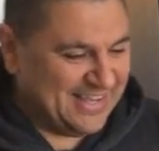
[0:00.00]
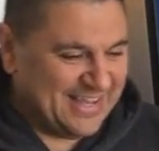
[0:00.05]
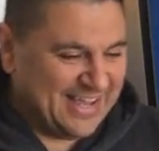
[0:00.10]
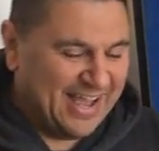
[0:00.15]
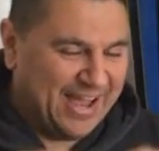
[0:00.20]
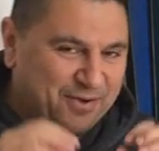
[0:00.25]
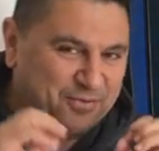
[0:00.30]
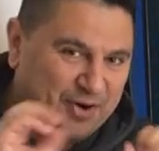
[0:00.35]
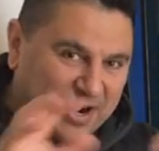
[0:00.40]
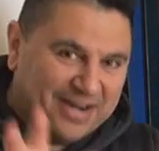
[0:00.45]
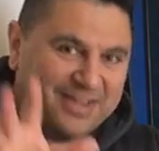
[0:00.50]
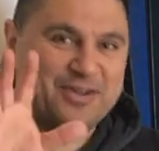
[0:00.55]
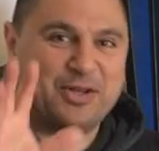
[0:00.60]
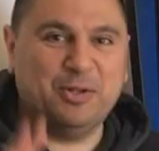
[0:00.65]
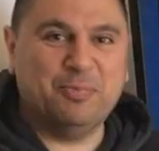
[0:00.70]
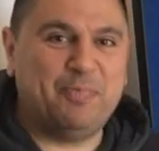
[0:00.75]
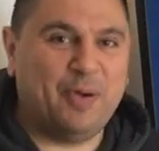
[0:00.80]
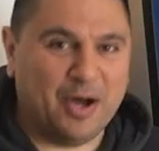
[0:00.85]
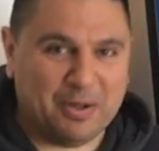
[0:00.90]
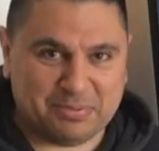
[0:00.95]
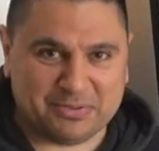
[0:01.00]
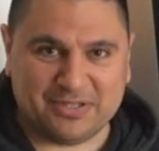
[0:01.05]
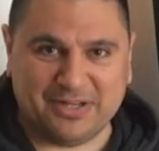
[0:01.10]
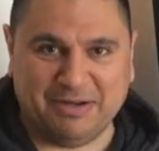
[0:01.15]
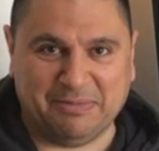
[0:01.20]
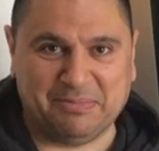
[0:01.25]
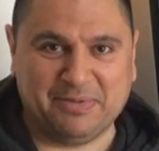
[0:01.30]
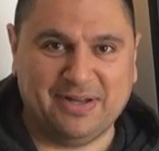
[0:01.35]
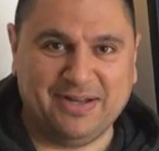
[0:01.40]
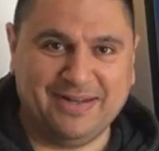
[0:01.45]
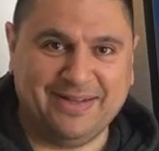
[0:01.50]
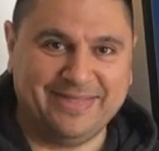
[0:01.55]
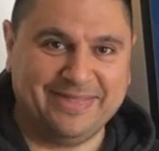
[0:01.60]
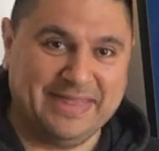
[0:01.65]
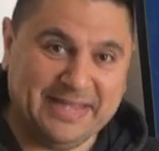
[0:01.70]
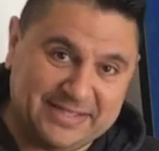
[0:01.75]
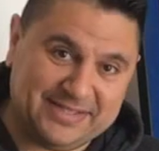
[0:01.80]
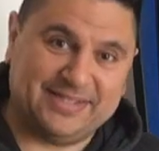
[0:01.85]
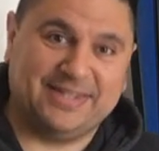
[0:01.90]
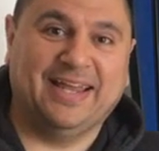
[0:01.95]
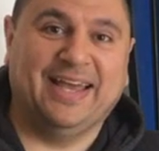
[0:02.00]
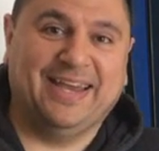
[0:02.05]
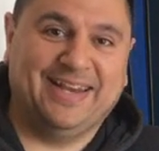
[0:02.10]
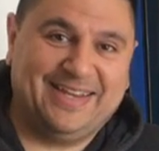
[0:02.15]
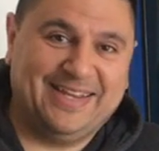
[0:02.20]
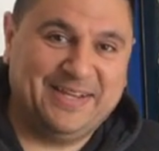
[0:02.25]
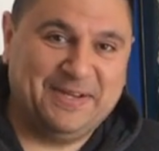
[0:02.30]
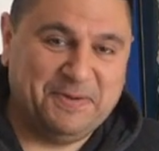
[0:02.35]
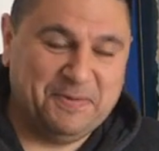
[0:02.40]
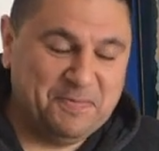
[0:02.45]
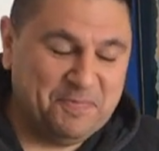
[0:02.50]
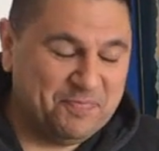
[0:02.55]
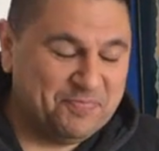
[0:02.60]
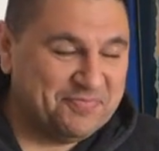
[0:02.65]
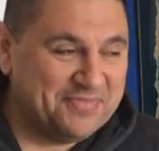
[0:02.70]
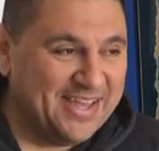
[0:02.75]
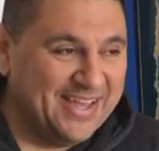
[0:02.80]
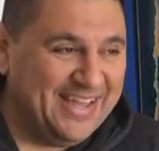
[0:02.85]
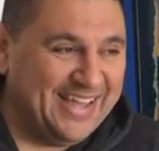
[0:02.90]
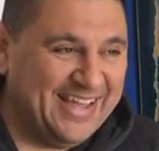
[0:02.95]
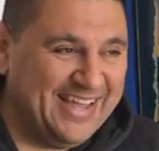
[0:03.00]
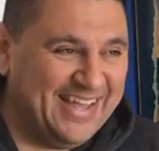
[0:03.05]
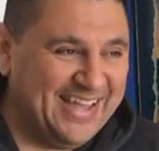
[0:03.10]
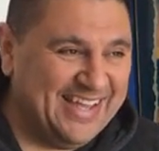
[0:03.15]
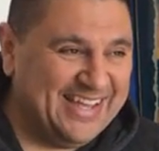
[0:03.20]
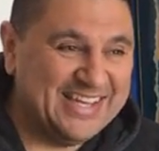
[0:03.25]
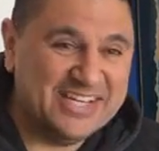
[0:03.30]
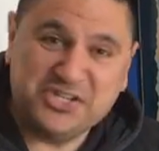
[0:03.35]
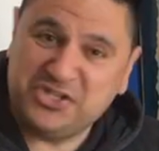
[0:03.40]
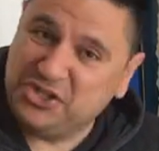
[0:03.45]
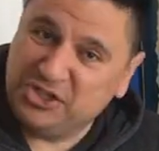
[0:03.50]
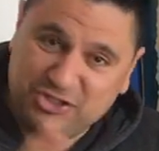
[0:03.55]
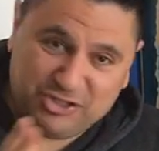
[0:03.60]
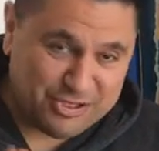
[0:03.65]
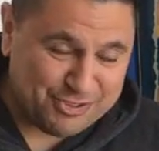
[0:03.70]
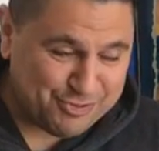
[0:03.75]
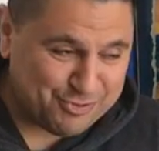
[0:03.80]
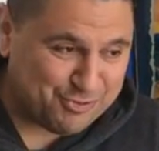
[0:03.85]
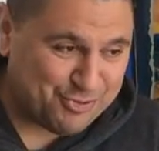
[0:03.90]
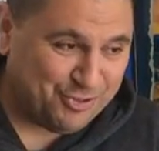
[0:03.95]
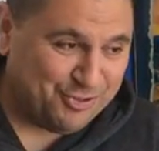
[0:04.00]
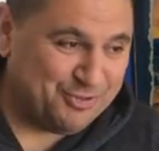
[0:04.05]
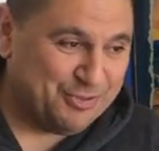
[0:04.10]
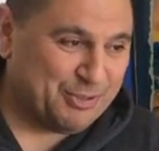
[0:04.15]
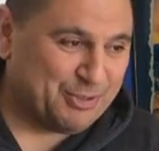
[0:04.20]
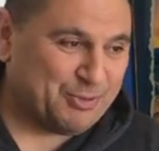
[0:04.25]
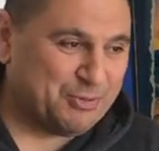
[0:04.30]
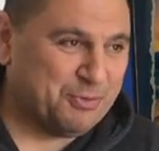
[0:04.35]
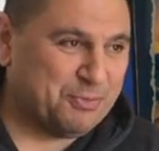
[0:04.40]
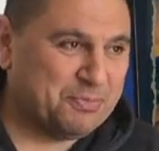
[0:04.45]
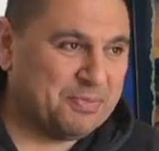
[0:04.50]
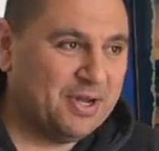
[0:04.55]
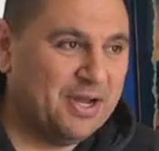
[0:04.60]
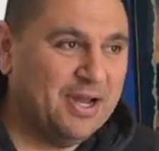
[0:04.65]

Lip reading: a Radical pops up. This lady, she just joined the group.